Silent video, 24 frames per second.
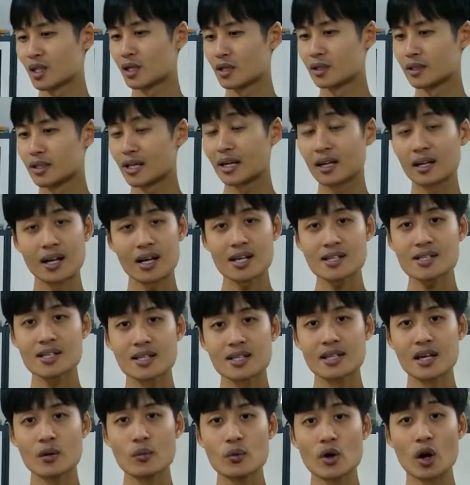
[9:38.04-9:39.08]
their class, and
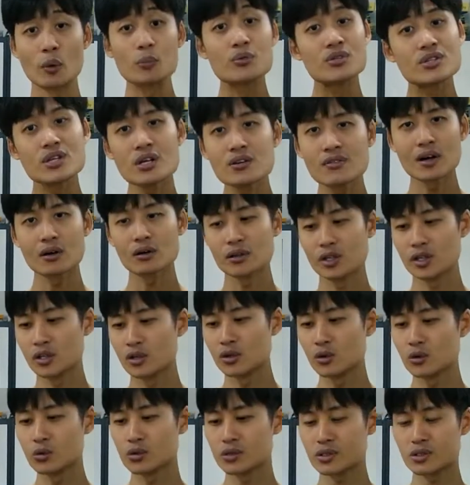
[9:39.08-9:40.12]
then we observed how they
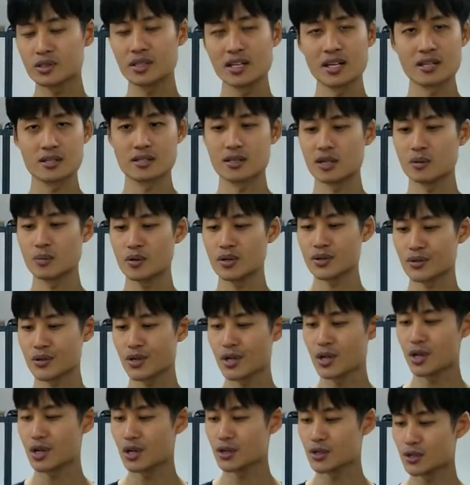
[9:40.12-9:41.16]
use their sabers.
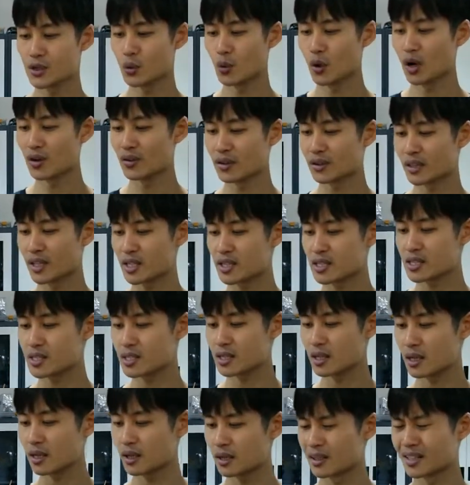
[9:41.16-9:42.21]
So one of the things
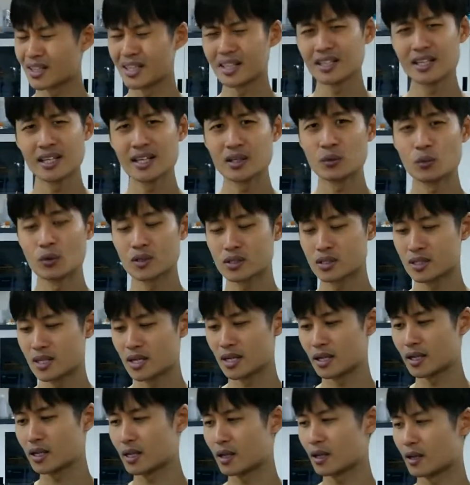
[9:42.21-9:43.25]
they did was
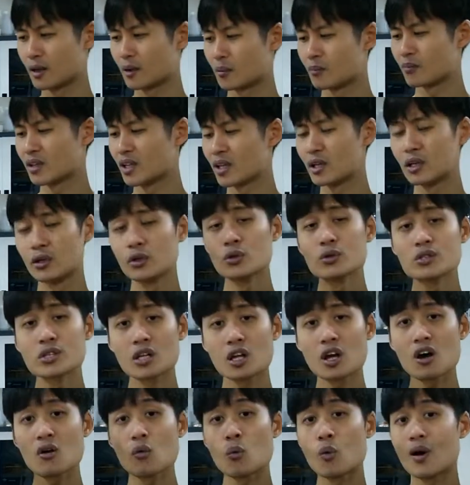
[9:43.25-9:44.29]
that they use a
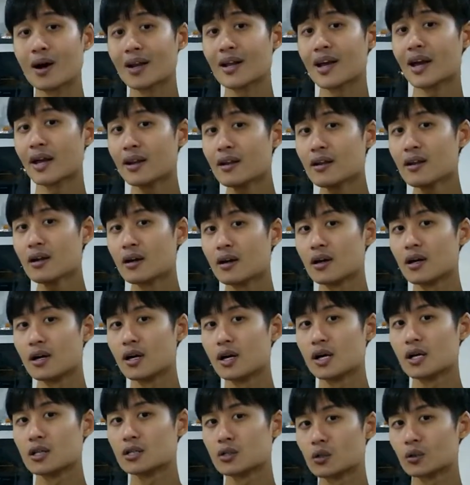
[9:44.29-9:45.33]
lot of one hand.
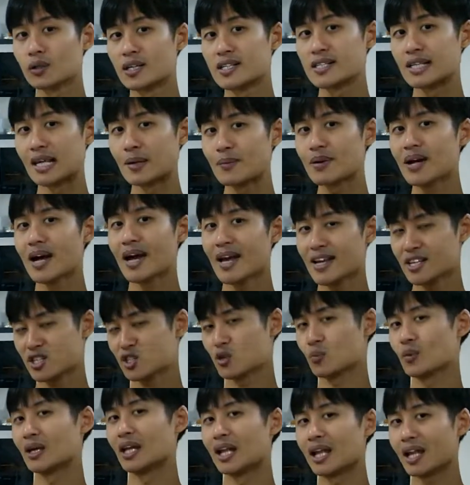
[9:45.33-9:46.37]
So the saber has to
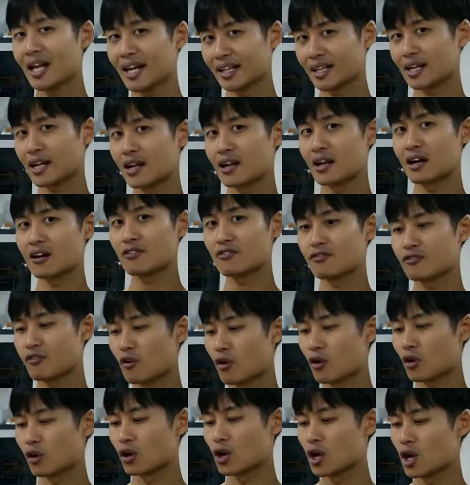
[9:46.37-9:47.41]
be light enough
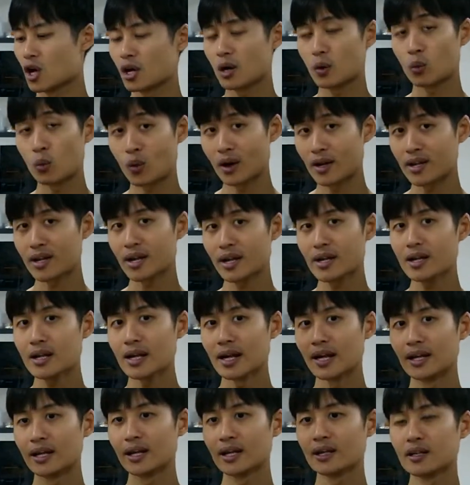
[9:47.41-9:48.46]
for one hand,
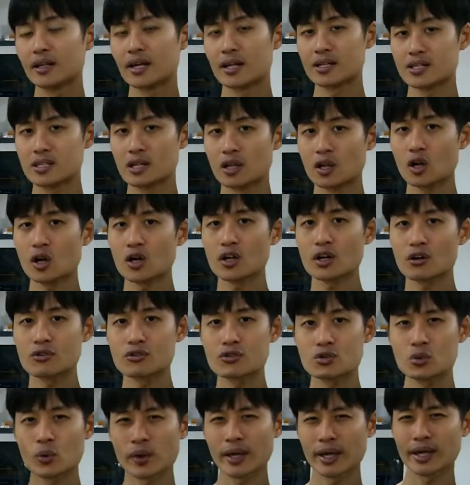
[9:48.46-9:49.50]
and then there's a lot of
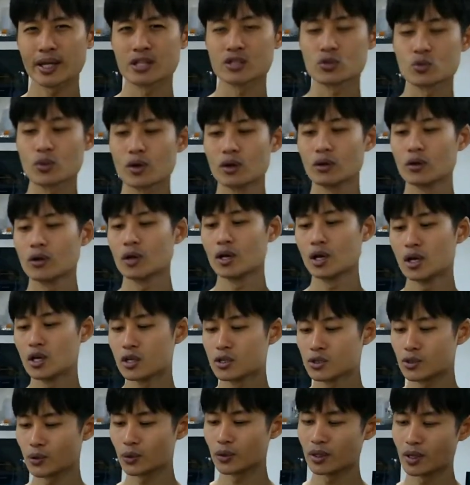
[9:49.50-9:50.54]
swinging as well.
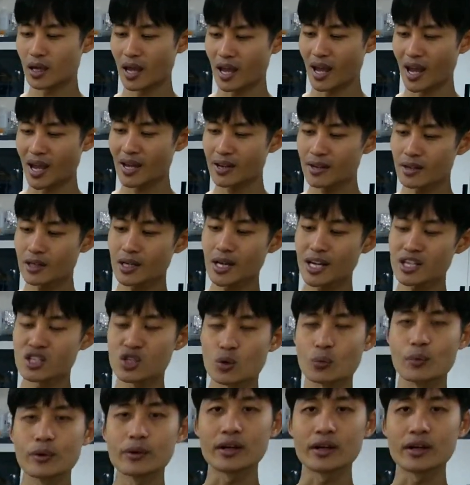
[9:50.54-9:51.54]
So the handle has to be